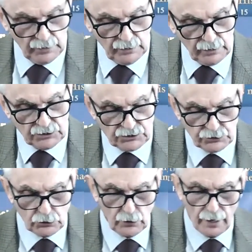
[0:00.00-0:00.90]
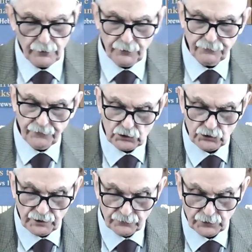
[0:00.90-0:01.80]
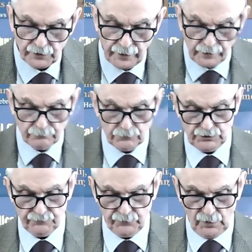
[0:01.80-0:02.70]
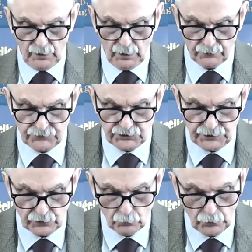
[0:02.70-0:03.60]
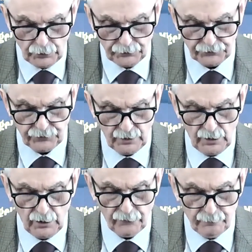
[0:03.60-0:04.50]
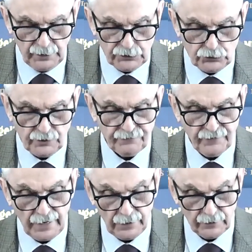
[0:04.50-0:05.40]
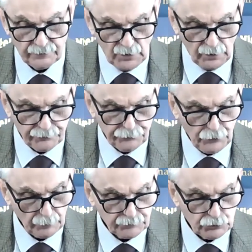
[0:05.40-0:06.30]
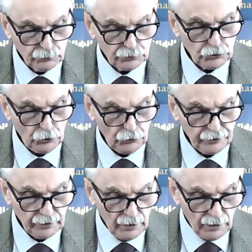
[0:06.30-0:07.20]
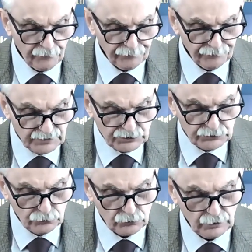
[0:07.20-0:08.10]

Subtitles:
it is the crown of victory in the games, of civic worth, of military valor, of nuptial joy, of festal